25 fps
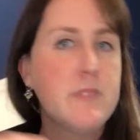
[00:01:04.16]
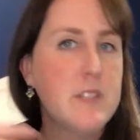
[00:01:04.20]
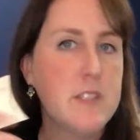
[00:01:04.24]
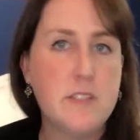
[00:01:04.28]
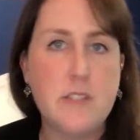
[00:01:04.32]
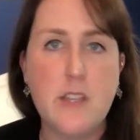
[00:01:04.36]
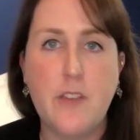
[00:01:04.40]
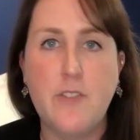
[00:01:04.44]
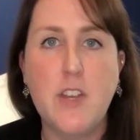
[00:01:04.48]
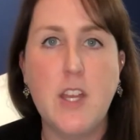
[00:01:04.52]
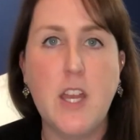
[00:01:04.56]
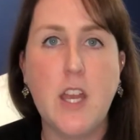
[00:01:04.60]

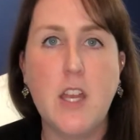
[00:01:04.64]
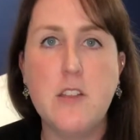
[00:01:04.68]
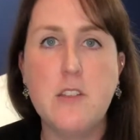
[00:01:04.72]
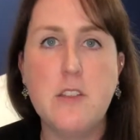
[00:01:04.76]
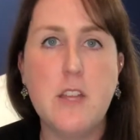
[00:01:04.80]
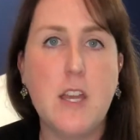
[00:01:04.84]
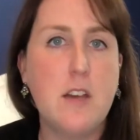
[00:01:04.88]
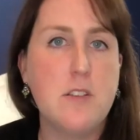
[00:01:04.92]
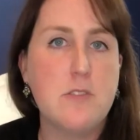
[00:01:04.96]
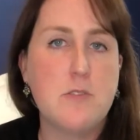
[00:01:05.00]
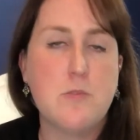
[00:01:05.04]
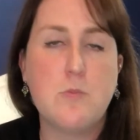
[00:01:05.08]

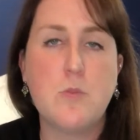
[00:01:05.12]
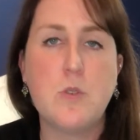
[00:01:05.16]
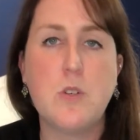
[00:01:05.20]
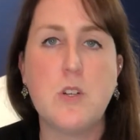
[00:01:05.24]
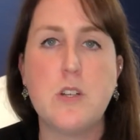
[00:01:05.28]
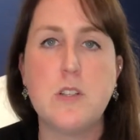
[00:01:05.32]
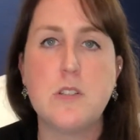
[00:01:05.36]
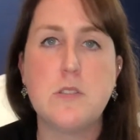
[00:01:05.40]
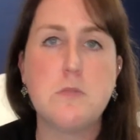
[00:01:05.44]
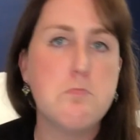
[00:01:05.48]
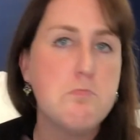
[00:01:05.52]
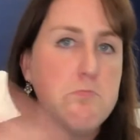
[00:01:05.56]
78,000
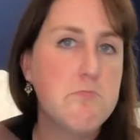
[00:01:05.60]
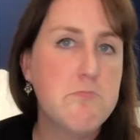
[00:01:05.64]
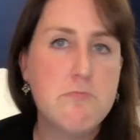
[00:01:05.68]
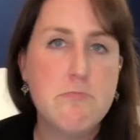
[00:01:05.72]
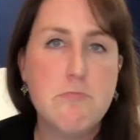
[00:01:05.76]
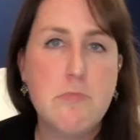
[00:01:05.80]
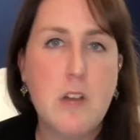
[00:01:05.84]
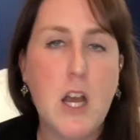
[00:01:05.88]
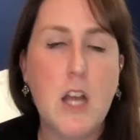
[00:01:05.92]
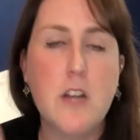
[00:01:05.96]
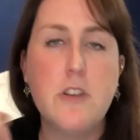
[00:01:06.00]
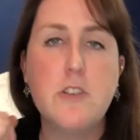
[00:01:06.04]
words,
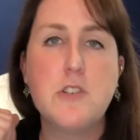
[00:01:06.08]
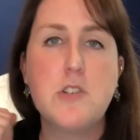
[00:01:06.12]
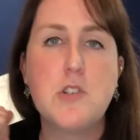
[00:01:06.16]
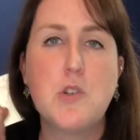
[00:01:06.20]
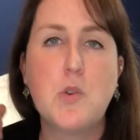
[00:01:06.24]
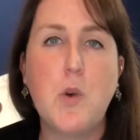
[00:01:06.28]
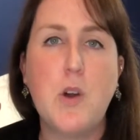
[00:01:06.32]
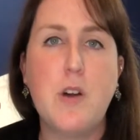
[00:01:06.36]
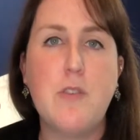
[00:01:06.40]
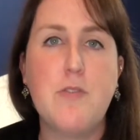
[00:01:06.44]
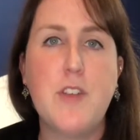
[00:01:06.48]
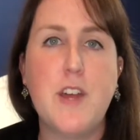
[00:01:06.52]

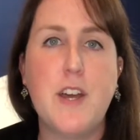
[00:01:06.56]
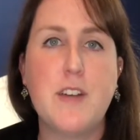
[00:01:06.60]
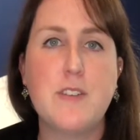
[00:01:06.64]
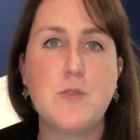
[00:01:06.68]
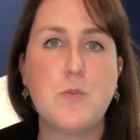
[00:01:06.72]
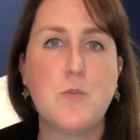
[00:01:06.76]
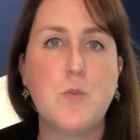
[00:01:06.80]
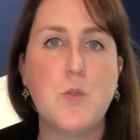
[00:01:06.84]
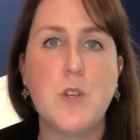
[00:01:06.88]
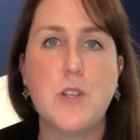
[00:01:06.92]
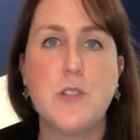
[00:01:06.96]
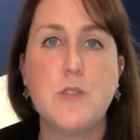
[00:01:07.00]

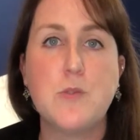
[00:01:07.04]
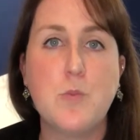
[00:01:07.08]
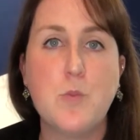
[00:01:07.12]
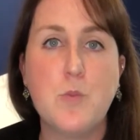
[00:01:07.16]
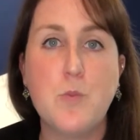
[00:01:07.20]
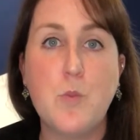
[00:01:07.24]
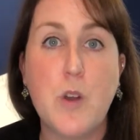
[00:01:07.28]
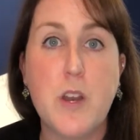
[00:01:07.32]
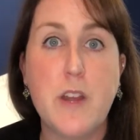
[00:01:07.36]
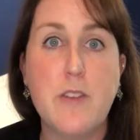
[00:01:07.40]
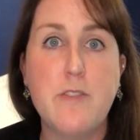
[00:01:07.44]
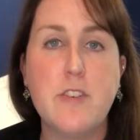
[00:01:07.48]
112,000 words,
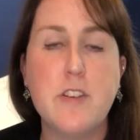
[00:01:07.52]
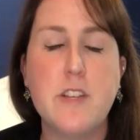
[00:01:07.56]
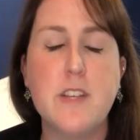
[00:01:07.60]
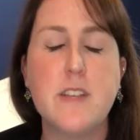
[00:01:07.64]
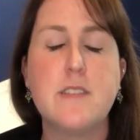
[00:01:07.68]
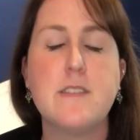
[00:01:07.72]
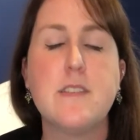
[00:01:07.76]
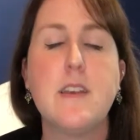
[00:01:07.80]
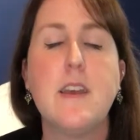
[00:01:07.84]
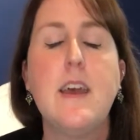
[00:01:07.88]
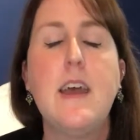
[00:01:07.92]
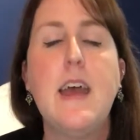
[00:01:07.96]
whatever it
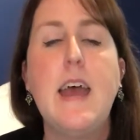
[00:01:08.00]
is,